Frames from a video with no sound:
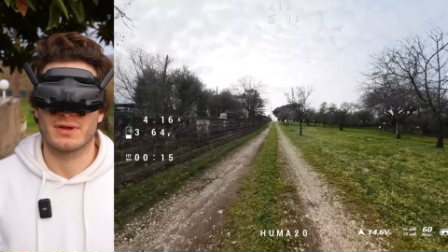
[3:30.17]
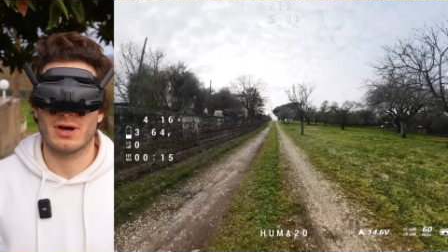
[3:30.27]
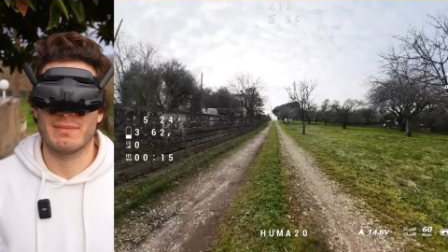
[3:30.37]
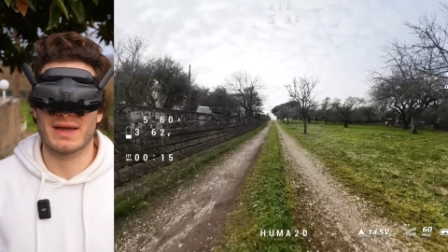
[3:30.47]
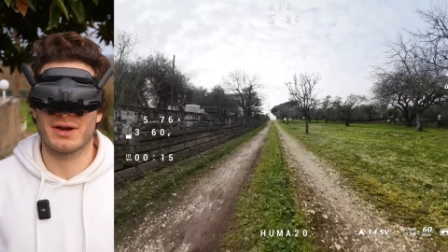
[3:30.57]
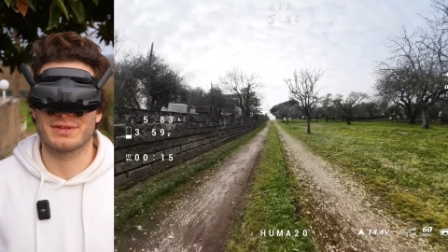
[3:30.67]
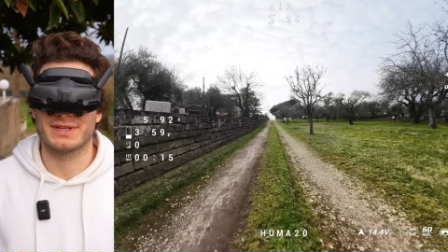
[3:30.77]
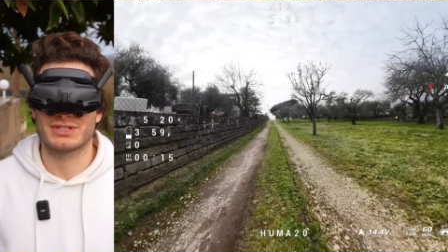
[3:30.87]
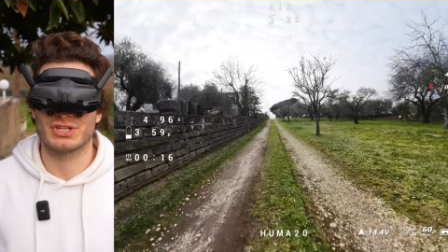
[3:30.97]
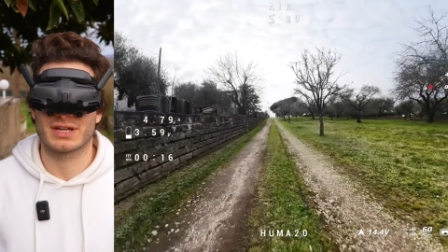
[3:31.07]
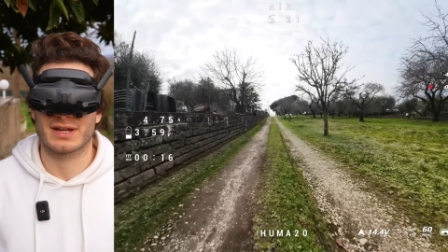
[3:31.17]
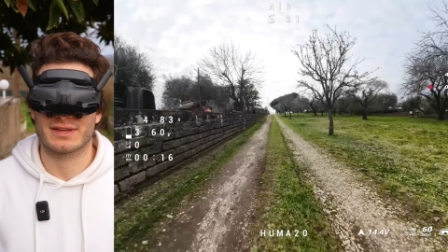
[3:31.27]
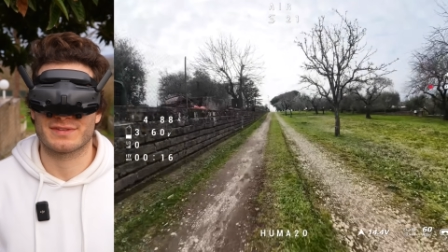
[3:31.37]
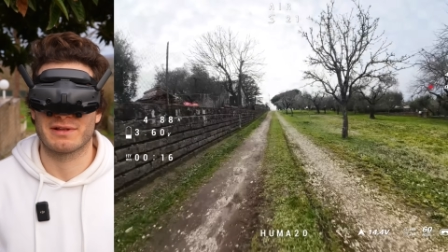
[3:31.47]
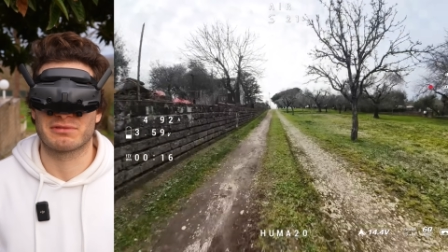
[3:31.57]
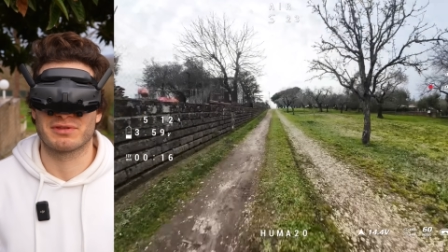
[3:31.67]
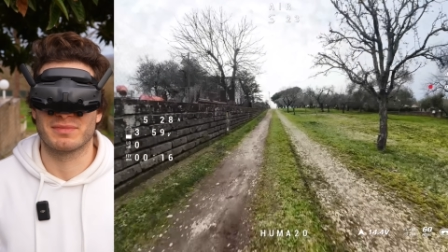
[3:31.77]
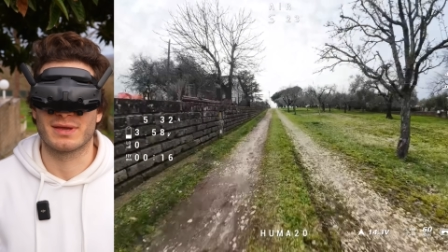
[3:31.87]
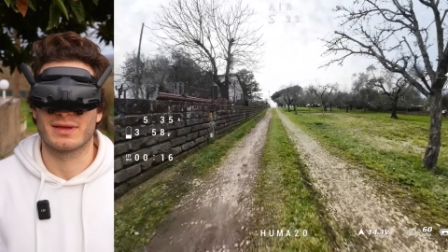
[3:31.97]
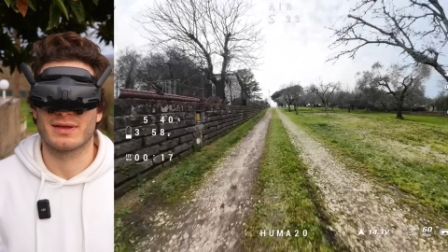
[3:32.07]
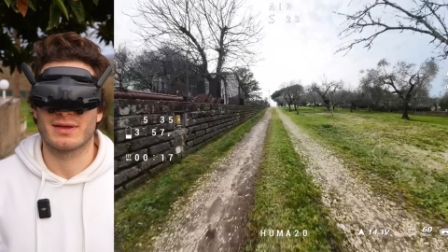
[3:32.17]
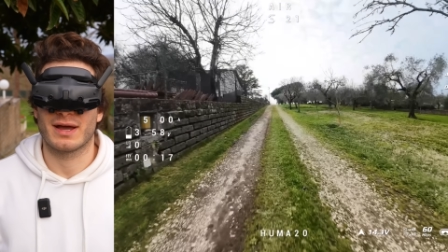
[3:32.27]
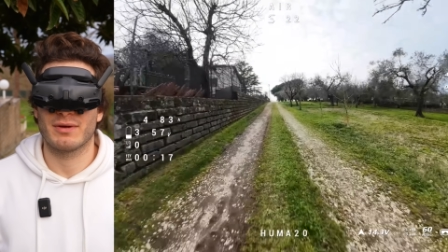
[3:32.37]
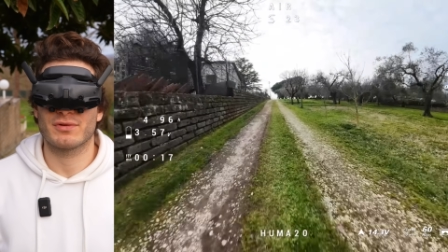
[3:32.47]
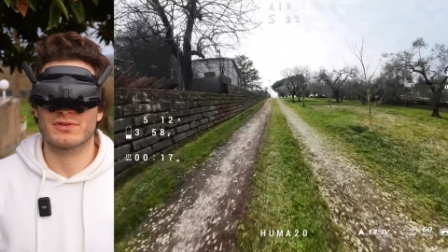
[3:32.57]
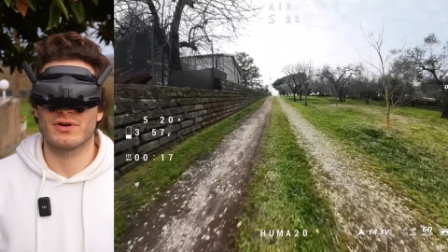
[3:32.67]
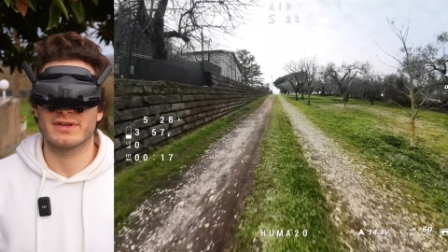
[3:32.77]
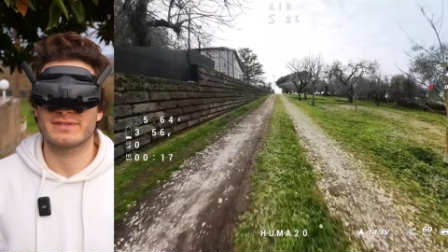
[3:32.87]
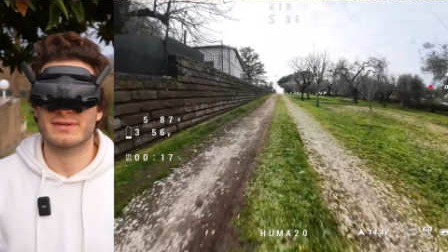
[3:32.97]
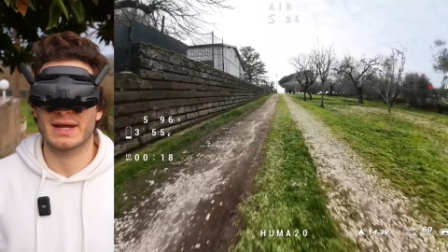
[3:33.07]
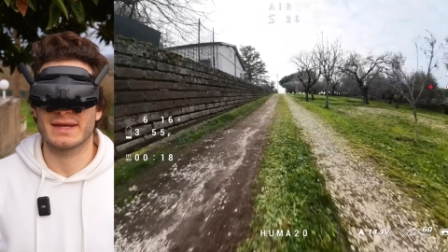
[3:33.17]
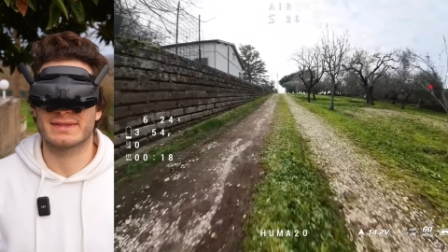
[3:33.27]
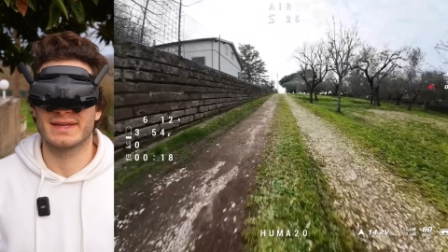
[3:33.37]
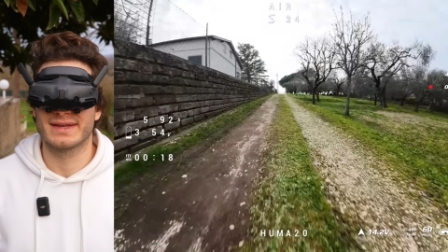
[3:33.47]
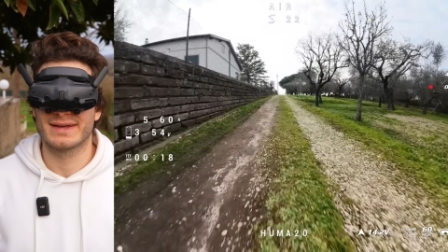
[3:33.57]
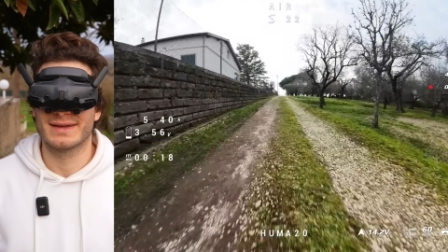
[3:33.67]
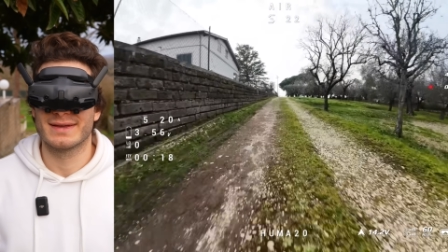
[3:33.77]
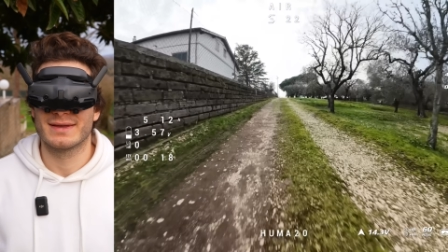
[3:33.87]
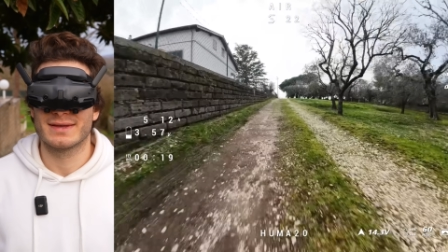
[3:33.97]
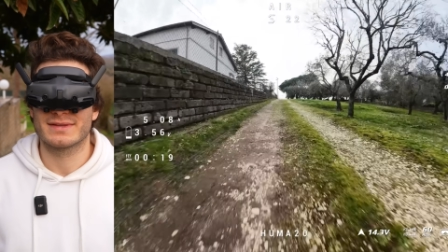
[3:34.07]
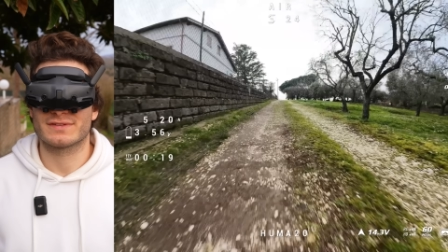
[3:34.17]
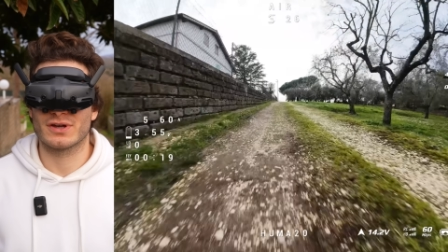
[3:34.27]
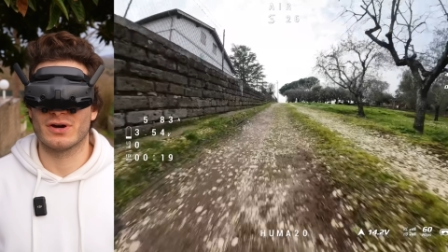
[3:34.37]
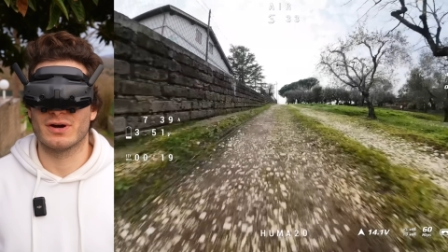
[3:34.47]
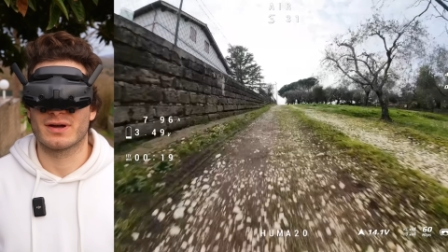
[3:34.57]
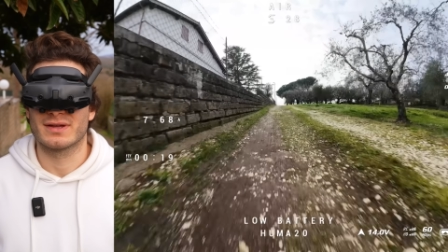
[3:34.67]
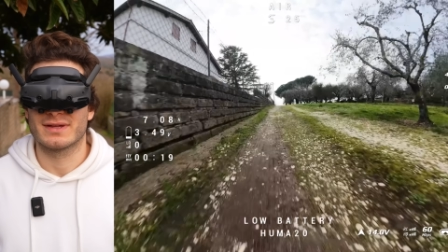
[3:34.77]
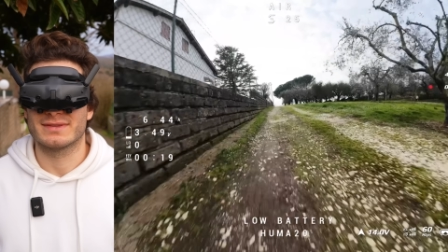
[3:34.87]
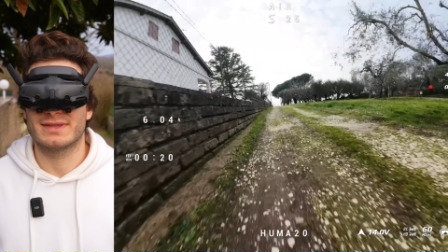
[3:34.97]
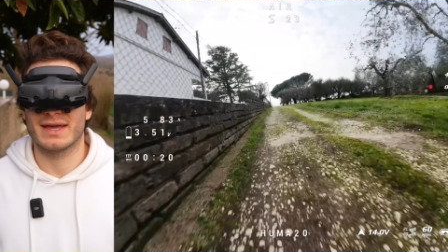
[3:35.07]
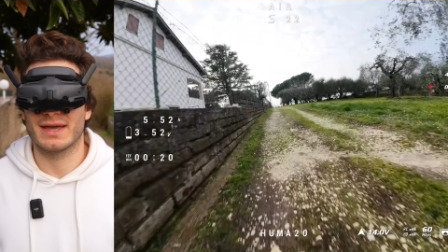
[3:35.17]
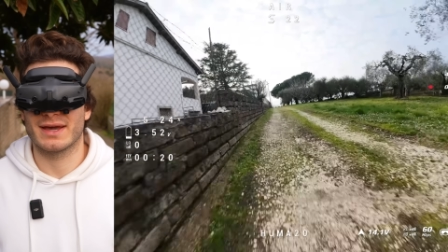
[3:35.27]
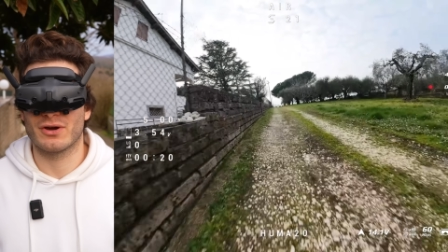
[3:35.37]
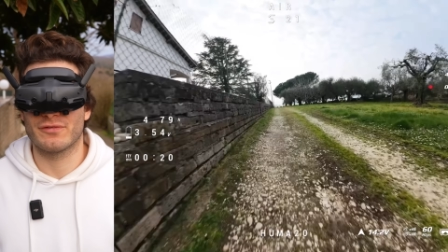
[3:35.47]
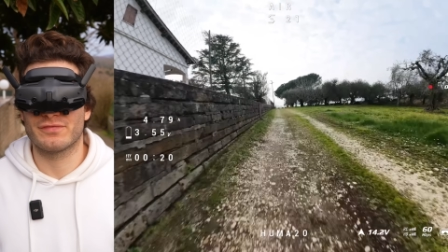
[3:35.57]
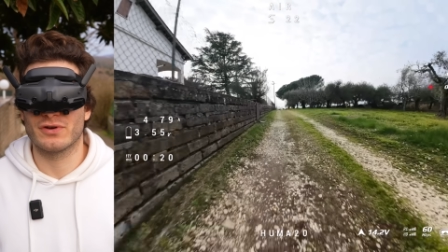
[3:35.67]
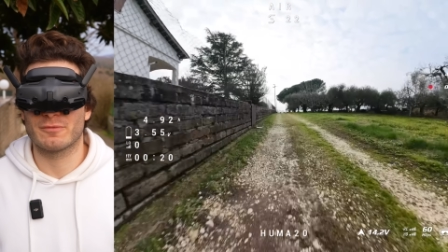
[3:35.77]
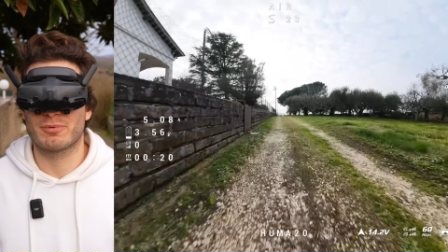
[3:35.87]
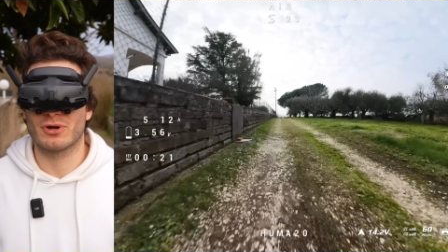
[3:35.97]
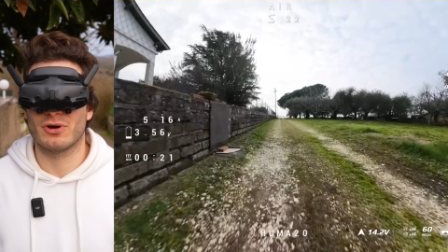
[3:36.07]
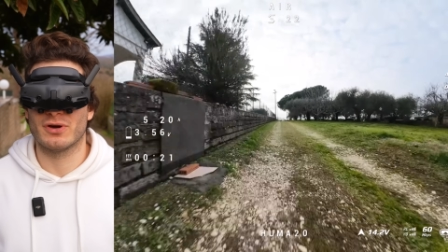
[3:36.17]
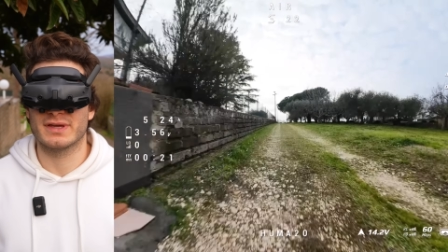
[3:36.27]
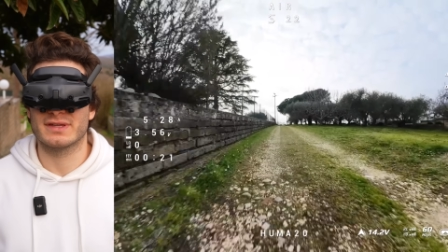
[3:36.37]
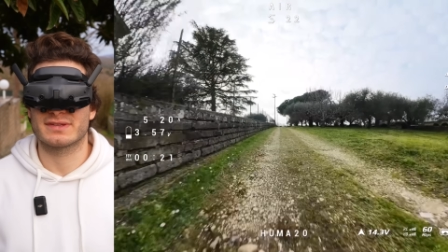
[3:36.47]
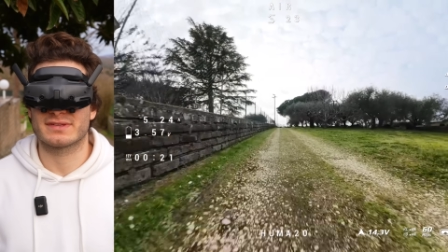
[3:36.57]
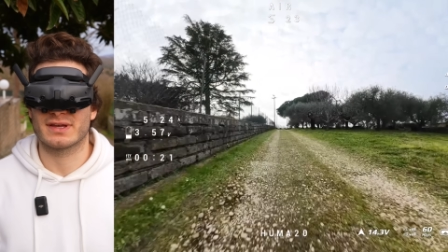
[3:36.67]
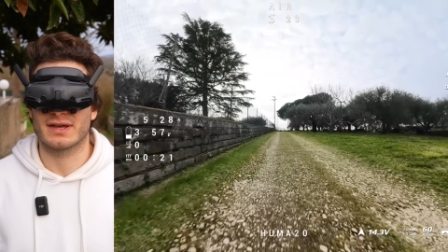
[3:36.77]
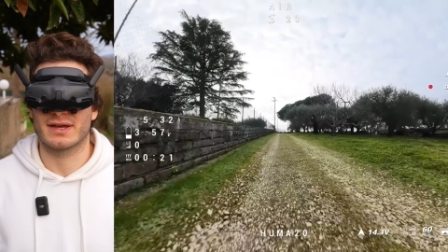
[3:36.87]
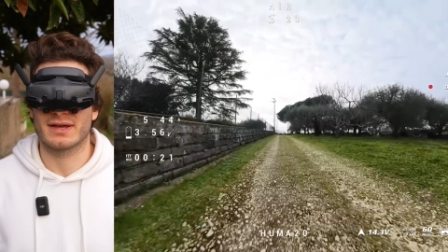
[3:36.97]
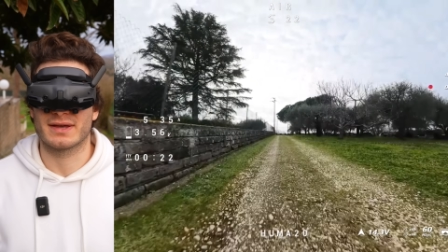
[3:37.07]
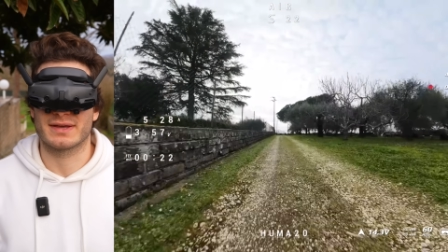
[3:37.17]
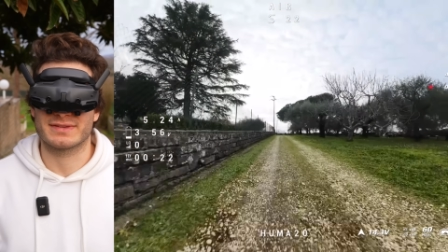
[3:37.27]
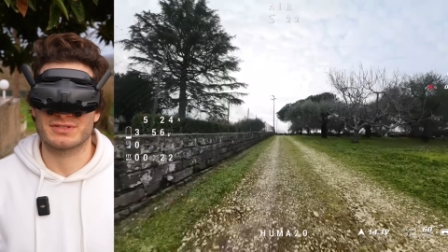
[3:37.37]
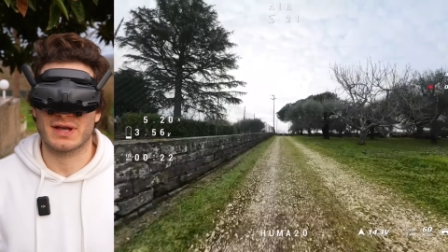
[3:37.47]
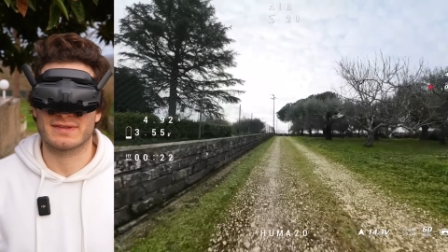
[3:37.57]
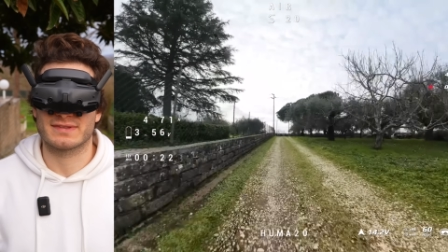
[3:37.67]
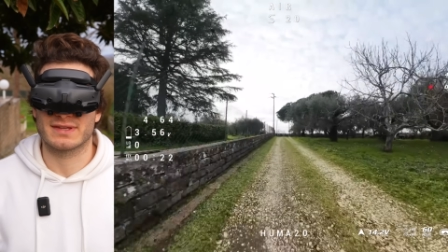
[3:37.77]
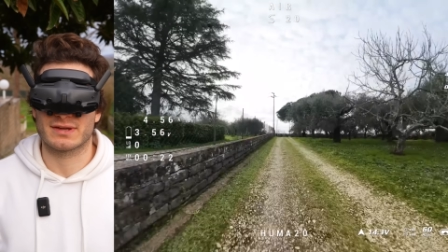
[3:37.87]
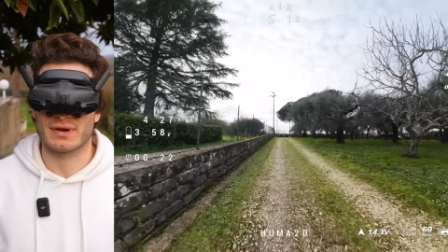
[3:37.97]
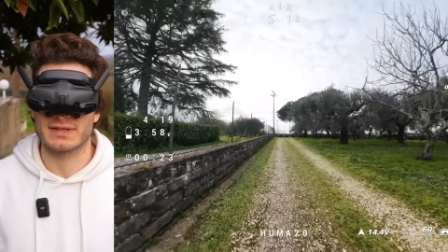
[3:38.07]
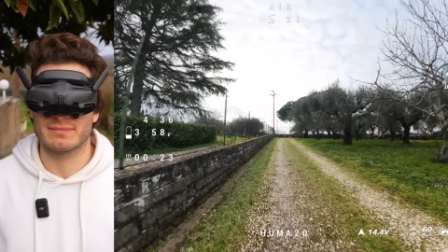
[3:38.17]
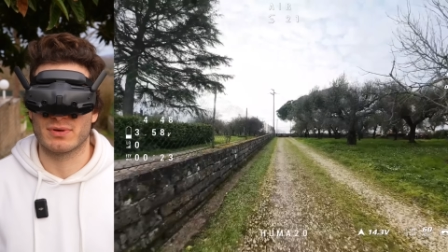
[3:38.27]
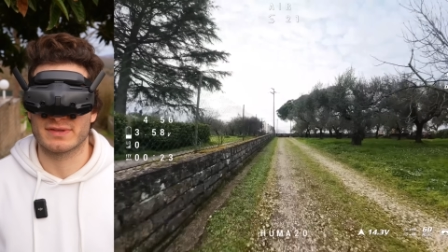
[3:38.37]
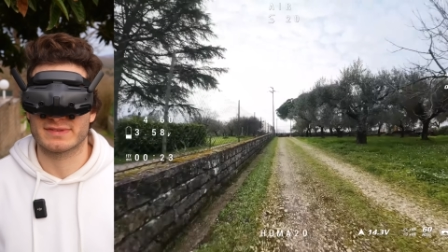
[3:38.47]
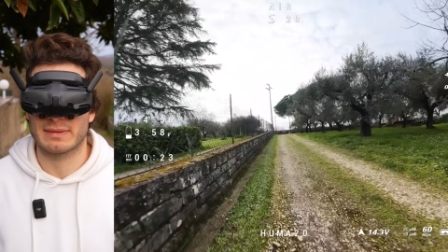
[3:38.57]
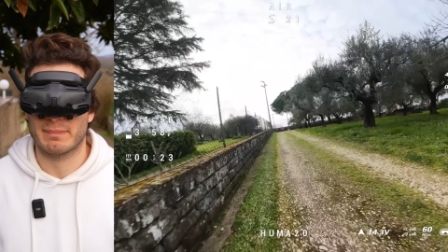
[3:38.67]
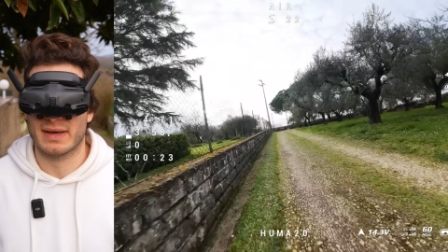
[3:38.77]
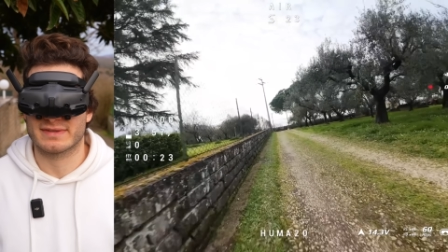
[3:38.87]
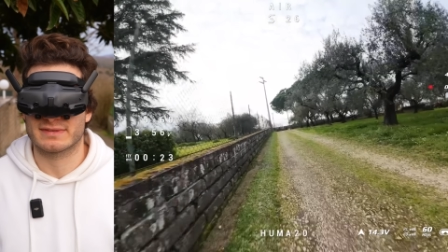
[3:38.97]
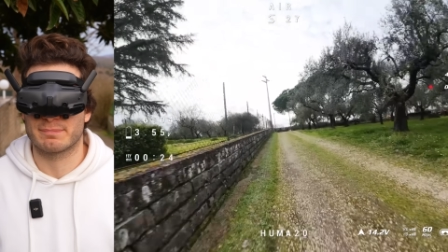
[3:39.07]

Oh my god, that chicken assaulted me. I was going straight. So, the O4 Pro is just incredible. It's the best